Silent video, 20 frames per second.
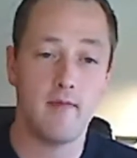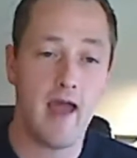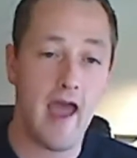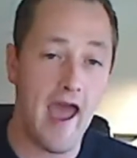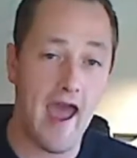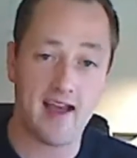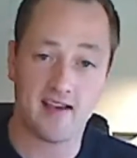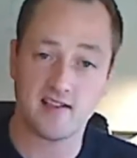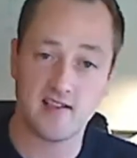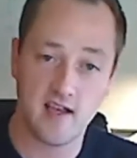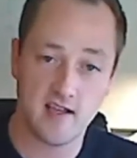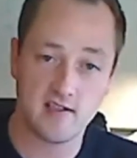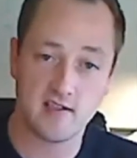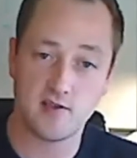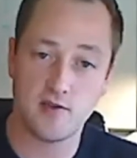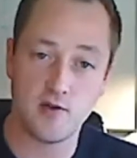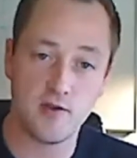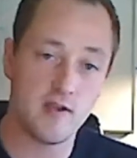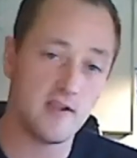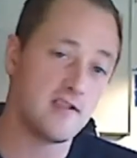access
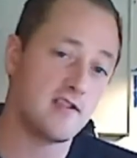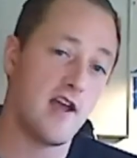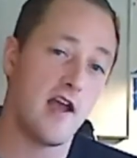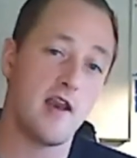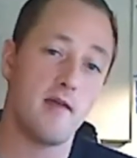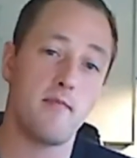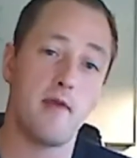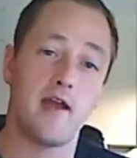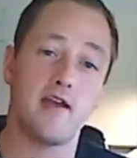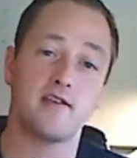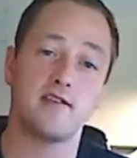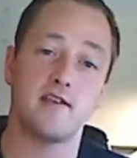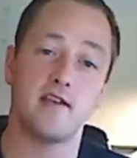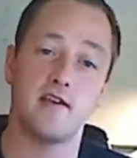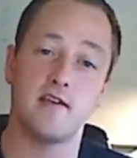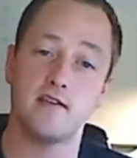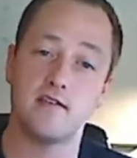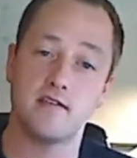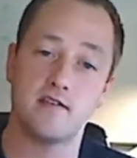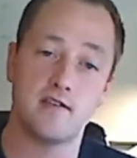to these
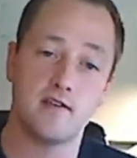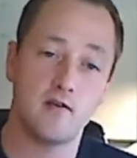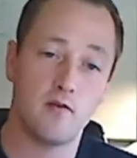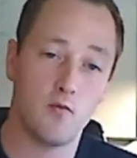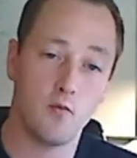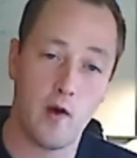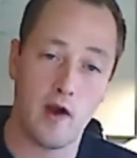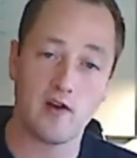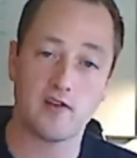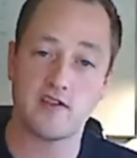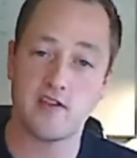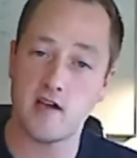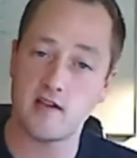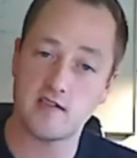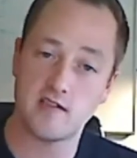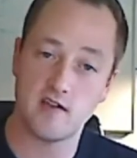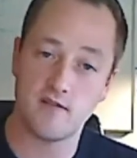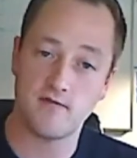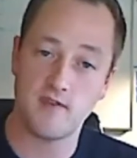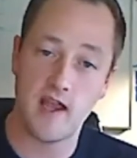databases, where
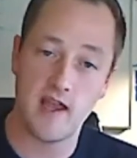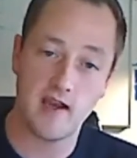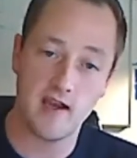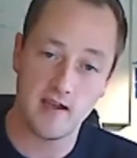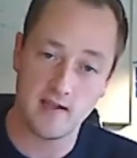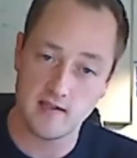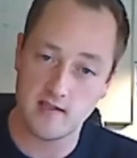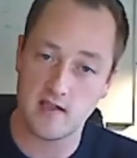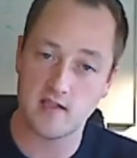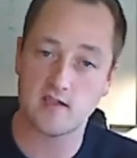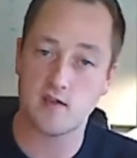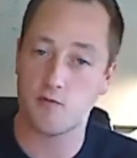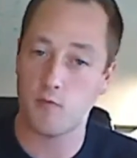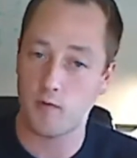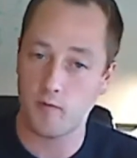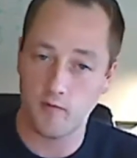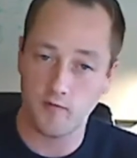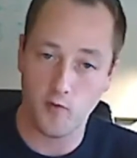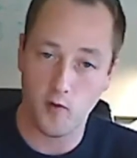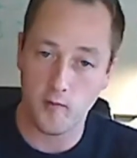sensitive data exists, and we're
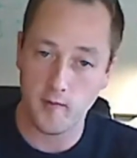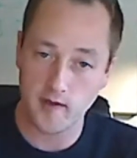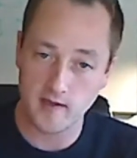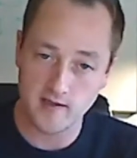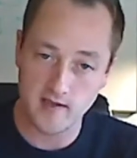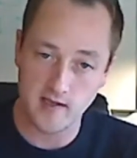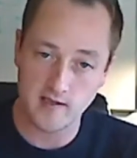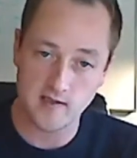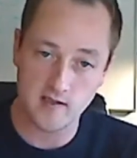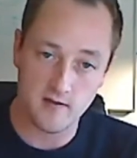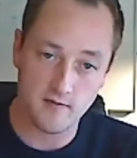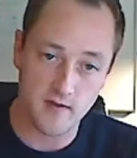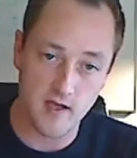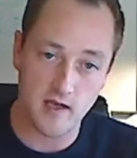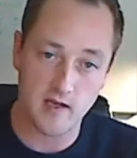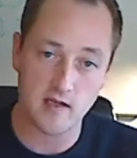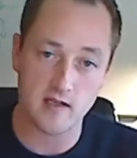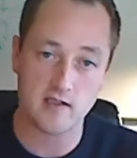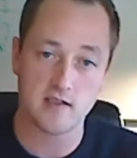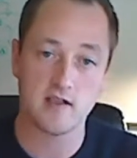performing sensitive
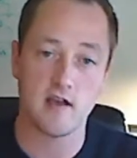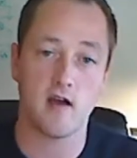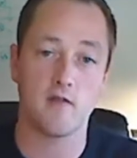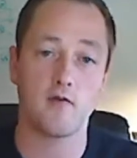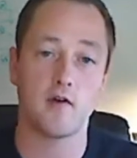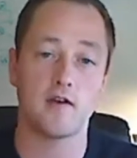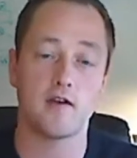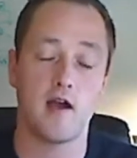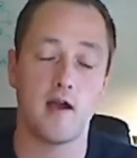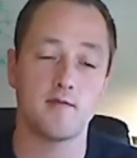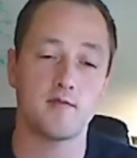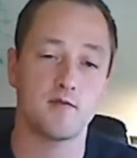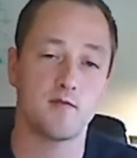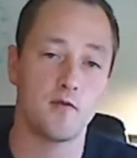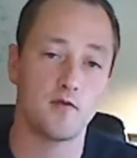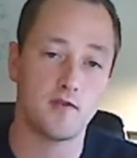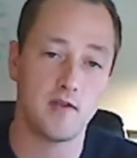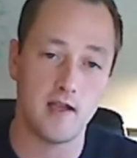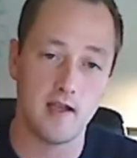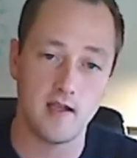data discovery types
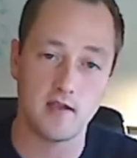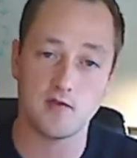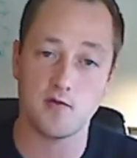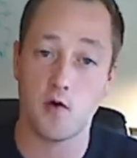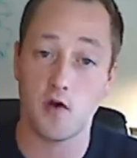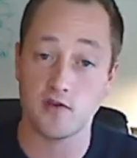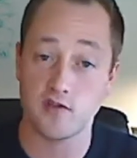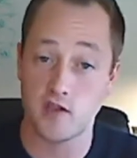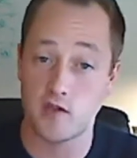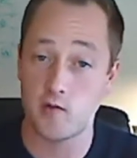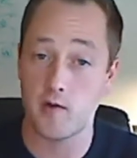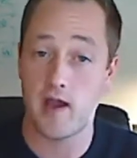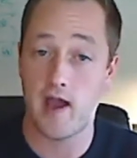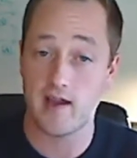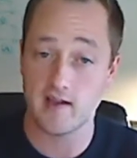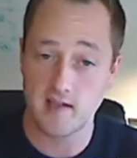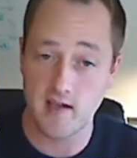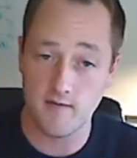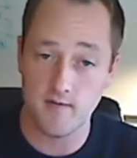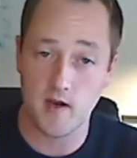routines. We're also doing
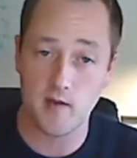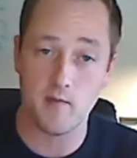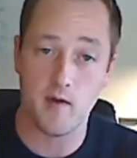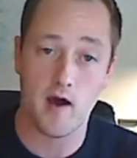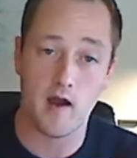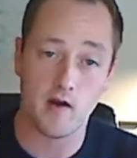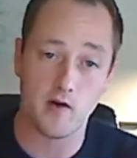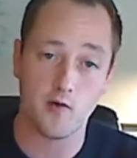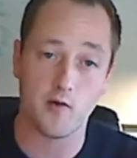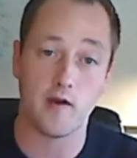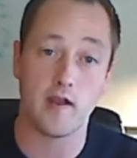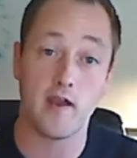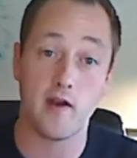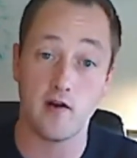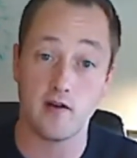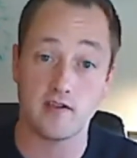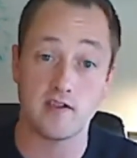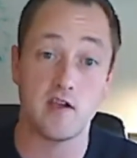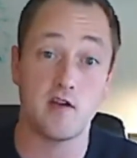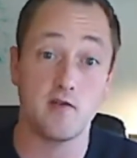activity monitoring here
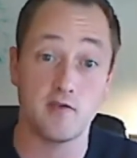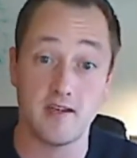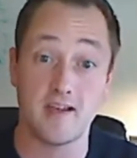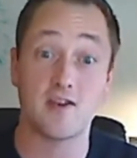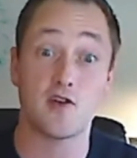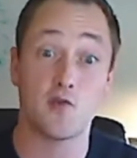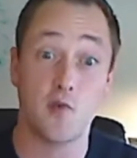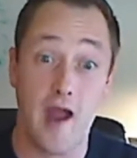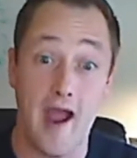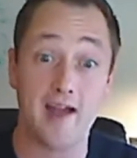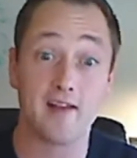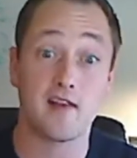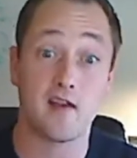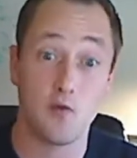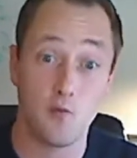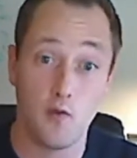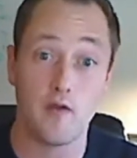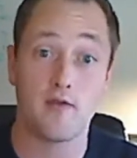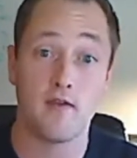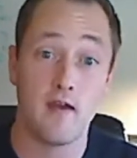to see who's interacting
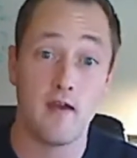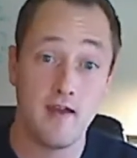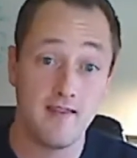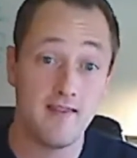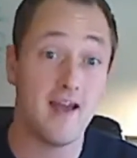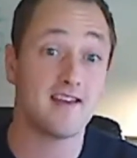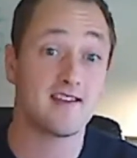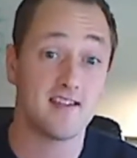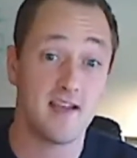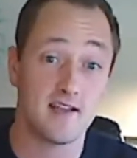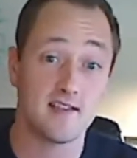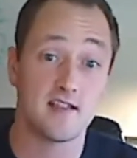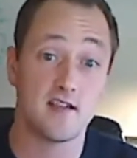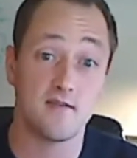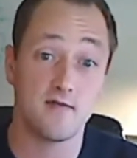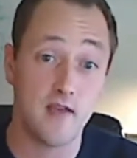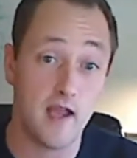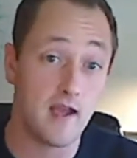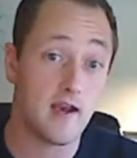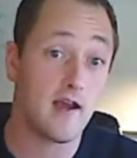with that
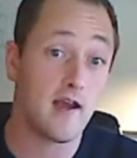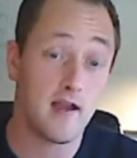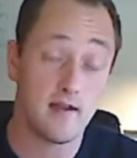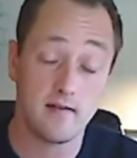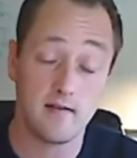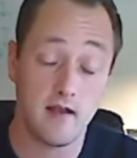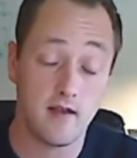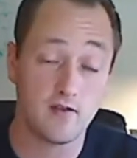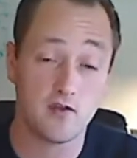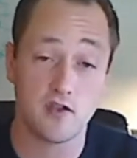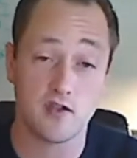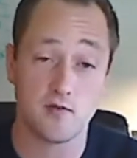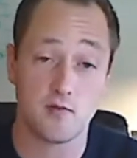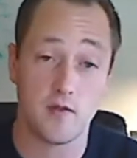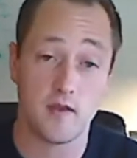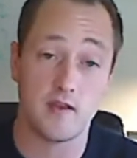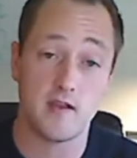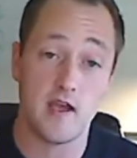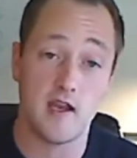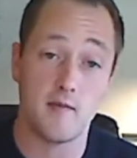sensitive data and just
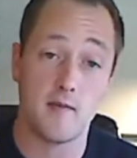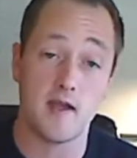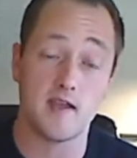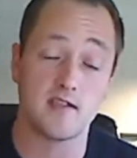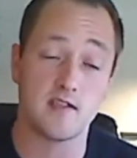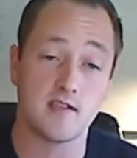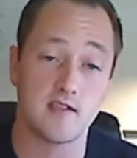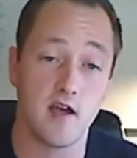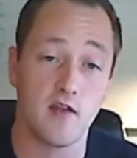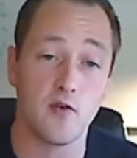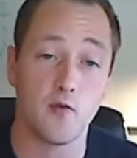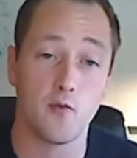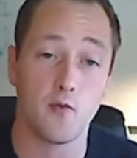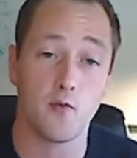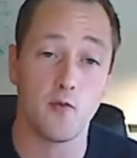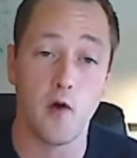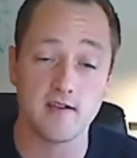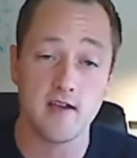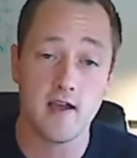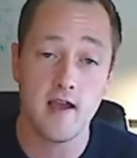with the databases
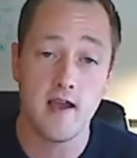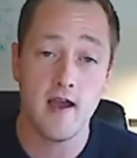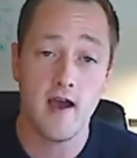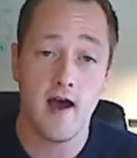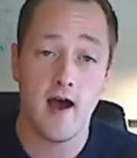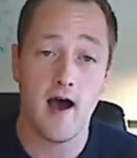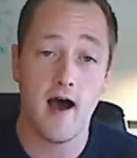otherwise.